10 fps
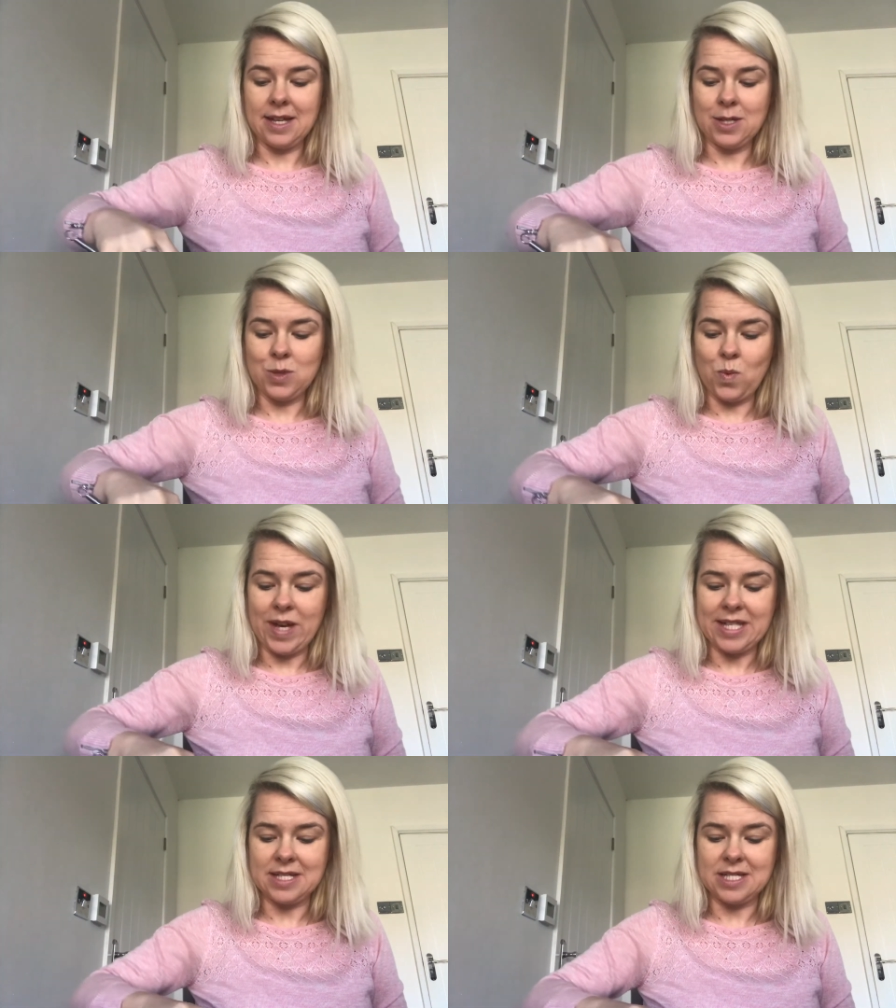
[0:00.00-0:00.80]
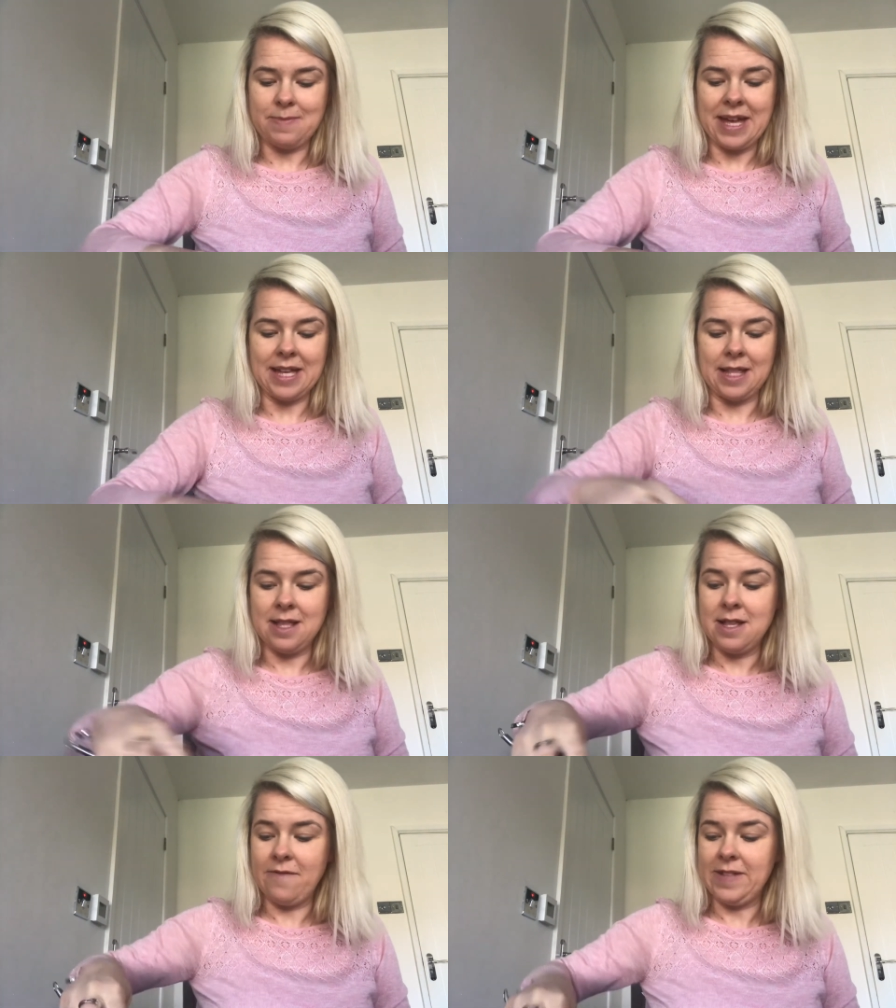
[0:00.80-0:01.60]
because whisks make
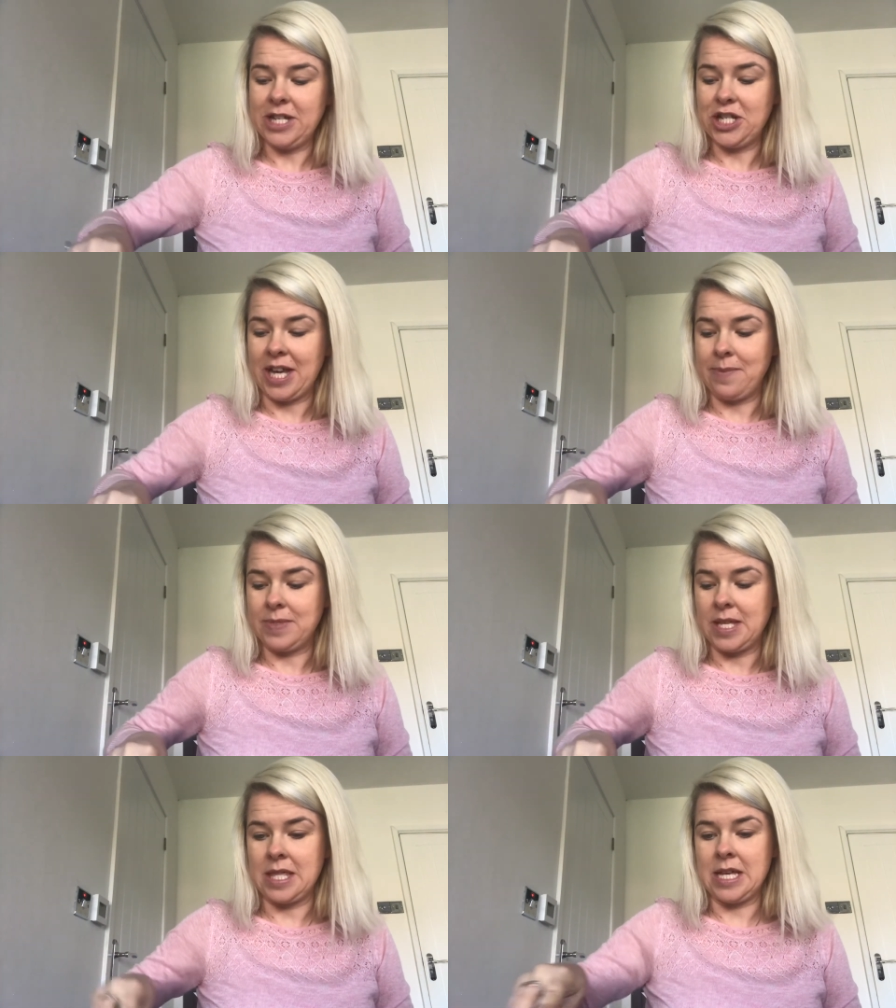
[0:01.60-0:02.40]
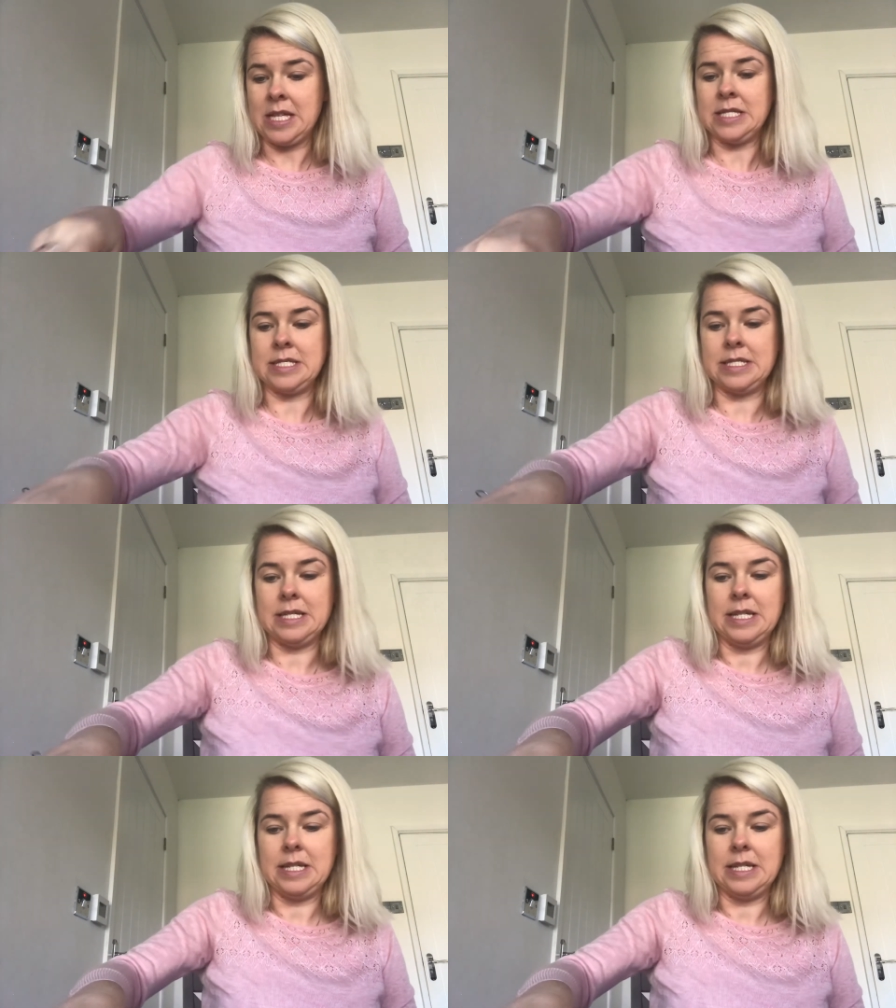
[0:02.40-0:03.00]
lovely shapes in this.